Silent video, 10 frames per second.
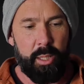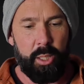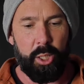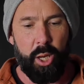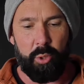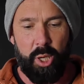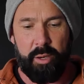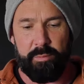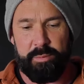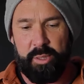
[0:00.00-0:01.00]
you know, kind
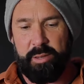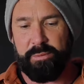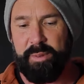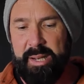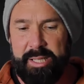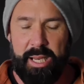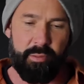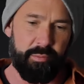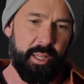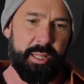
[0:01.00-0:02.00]
of definitive
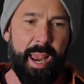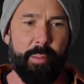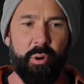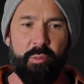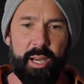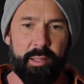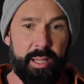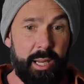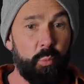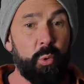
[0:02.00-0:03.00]
of this camera, really, that
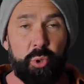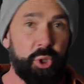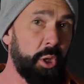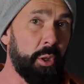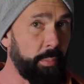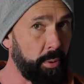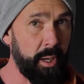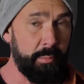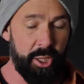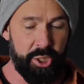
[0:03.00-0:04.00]
it will do
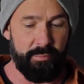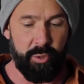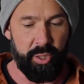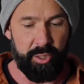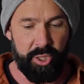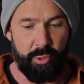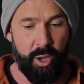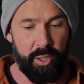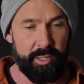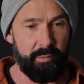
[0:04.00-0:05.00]
pretty much everything that you
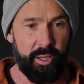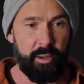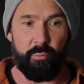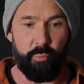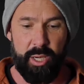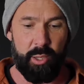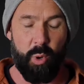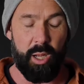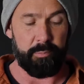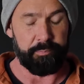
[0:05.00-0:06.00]
ask of it really
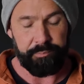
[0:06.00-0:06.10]
well.